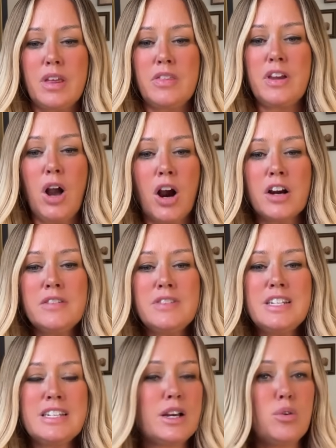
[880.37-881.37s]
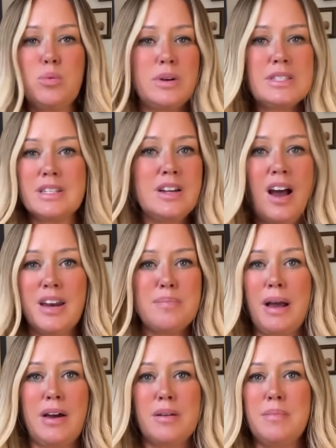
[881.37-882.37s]
The Art of the Deal was not
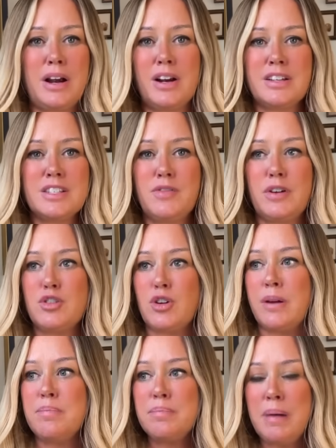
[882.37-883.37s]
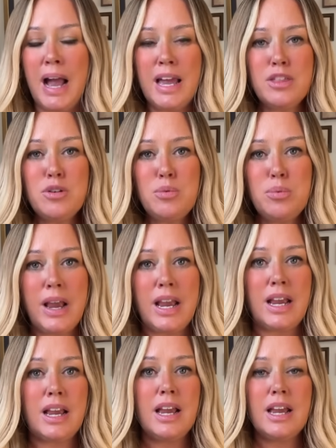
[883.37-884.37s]
about America's future. And by the
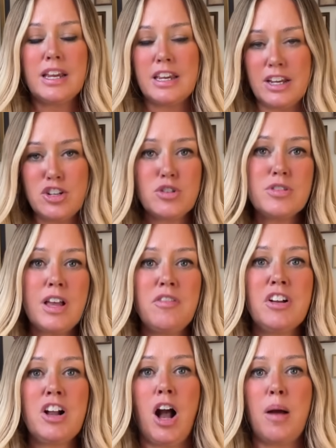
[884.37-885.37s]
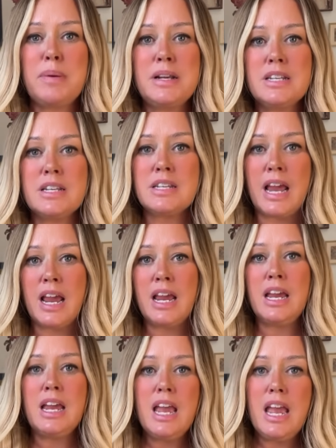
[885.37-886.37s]
way, get yourself a copy today.